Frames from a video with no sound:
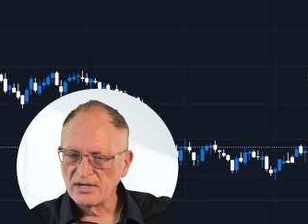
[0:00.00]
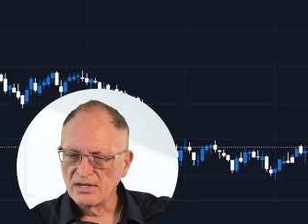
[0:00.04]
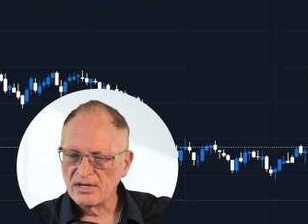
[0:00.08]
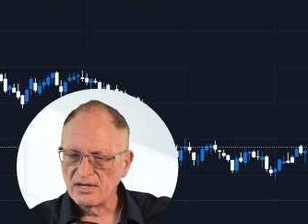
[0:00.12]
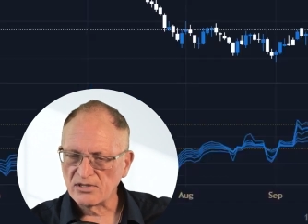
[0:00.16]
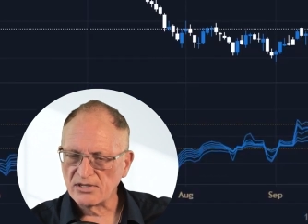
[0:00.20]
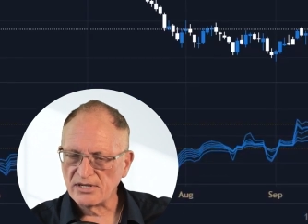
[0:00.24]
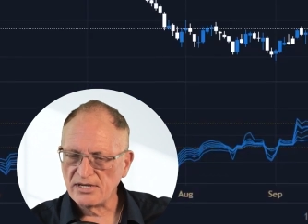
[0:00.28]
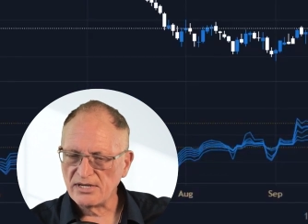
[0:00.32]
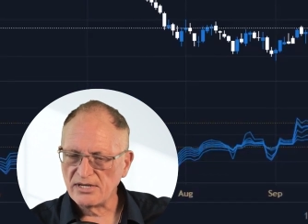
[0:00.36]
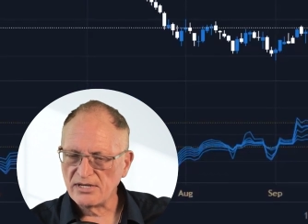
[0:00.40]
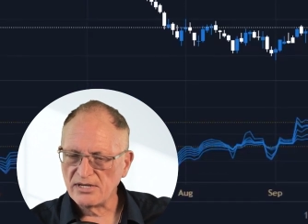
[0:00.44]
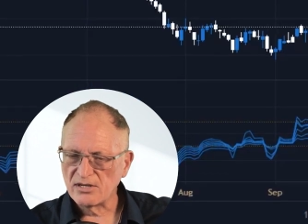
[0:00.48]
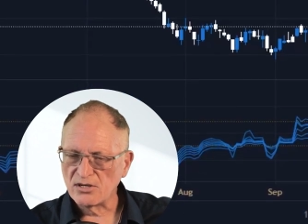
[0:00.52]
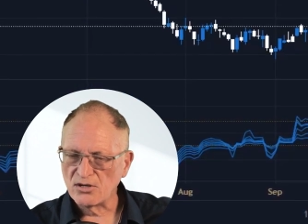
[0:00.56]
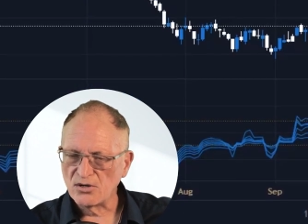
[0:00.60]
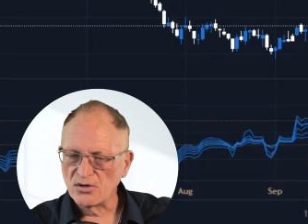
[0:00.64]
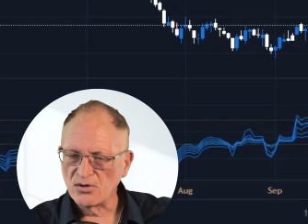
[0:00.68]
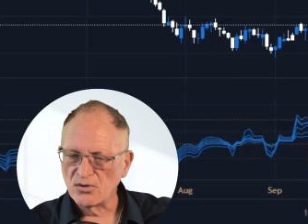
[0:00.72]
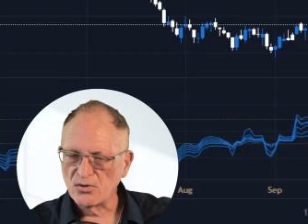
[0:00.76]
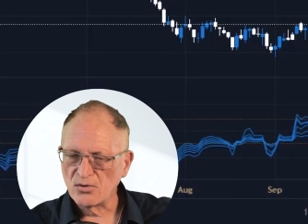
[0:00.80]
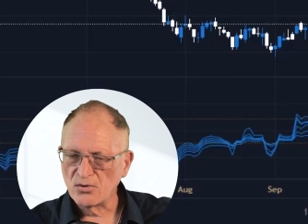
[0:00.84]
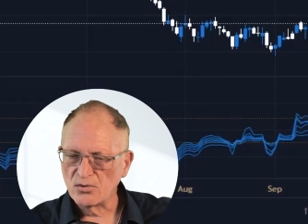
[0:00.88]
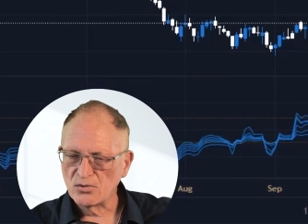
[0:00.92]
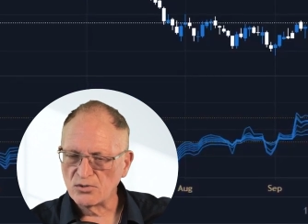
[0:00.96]

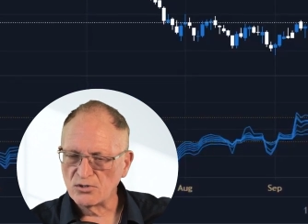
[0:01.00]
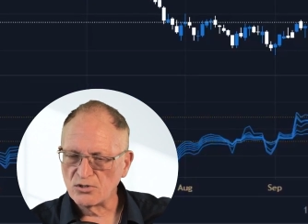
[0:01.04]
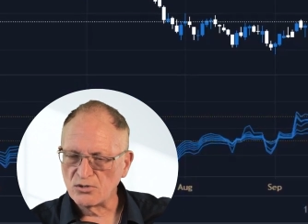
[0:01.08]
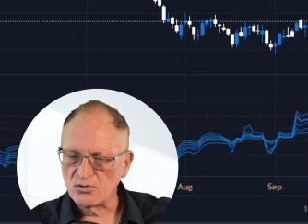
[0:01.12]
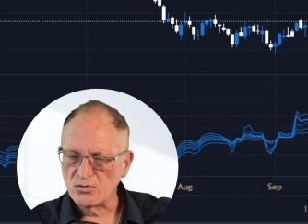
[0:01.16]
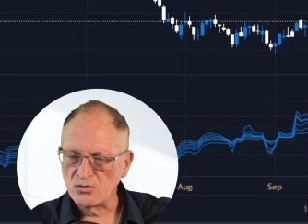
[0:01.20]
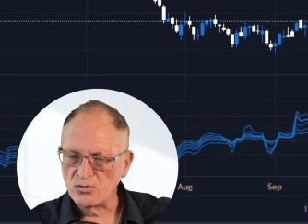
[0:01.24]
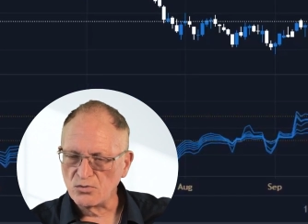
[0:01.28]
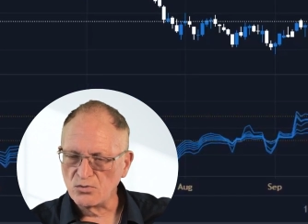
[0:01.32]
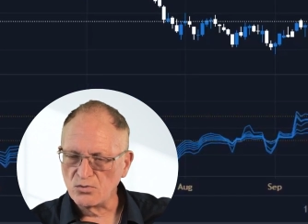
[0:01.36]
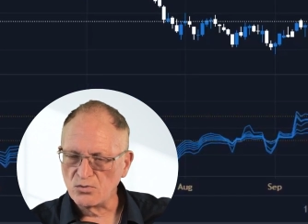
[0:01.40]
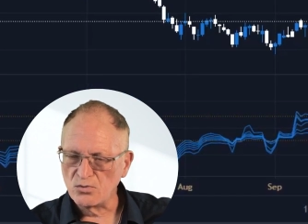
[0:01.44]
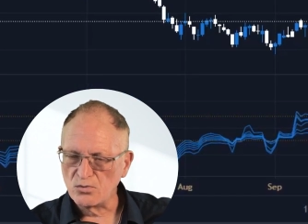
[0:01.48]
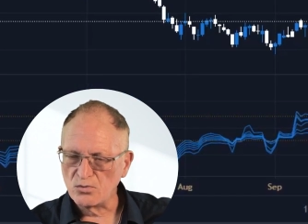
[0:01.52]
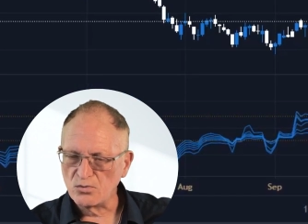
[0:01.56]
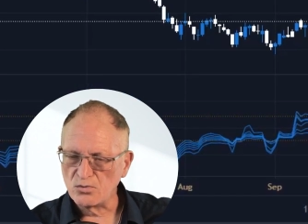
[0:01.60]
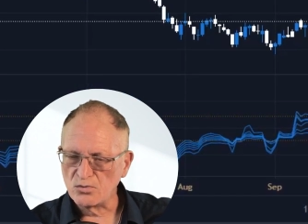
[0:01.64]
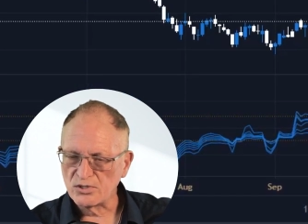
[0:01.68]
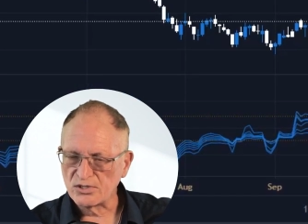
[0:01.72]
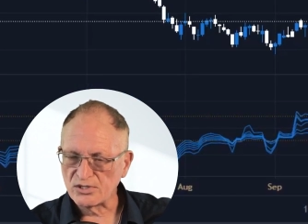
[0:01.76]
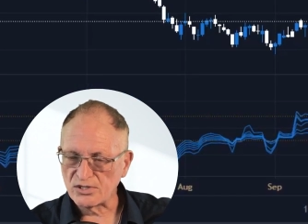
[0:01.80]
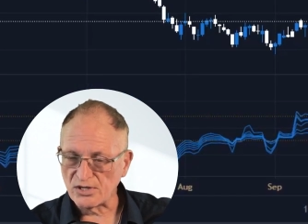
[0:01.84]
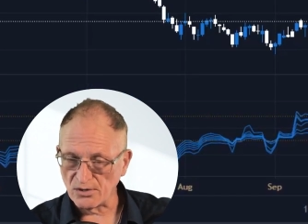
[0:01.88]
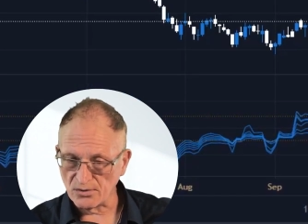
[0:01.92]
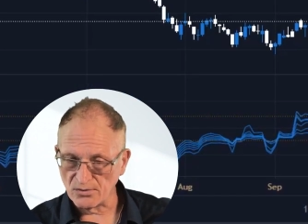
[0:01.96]
easily go
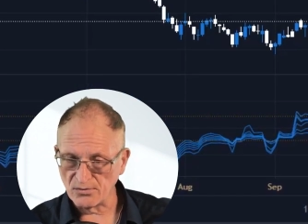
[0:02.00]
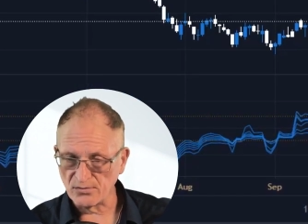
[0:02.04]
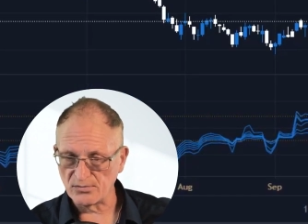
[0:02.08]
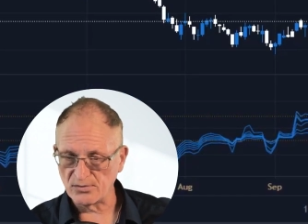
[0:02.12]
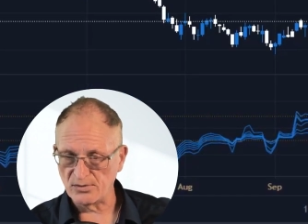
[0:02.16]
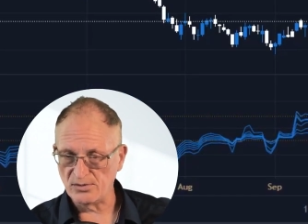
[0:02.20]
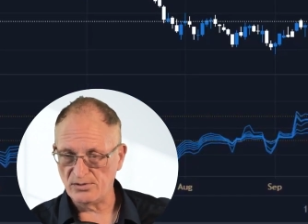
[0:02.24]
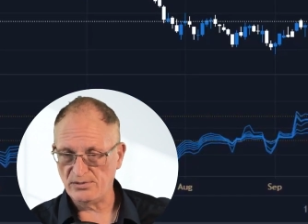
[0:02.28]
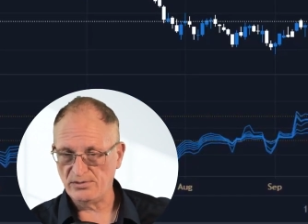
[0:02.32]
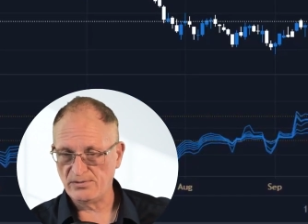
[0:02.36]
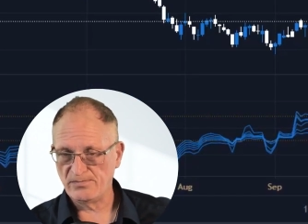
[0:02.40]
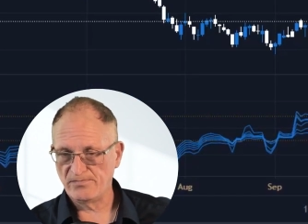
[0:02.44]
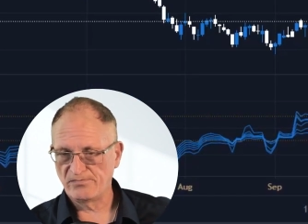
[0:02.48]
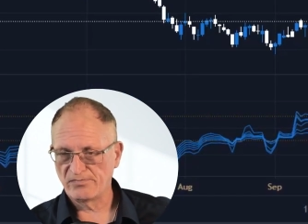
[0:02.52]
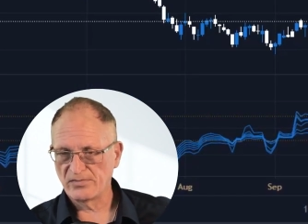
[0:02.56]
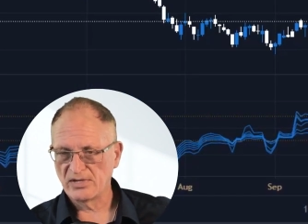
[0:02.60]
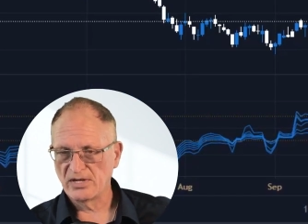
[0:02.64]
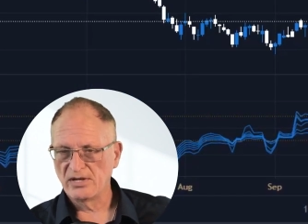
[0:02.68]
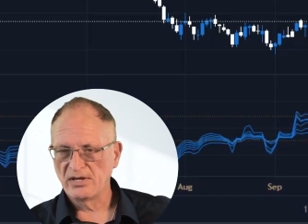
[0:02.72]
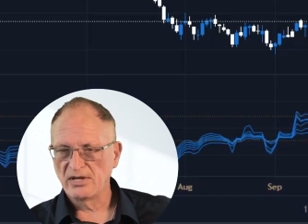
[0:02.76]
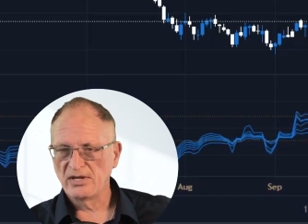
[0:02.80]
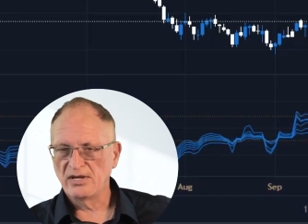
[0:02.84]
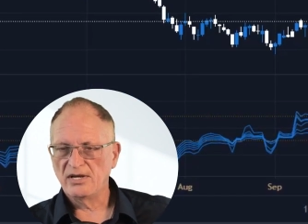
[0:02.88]
to silver.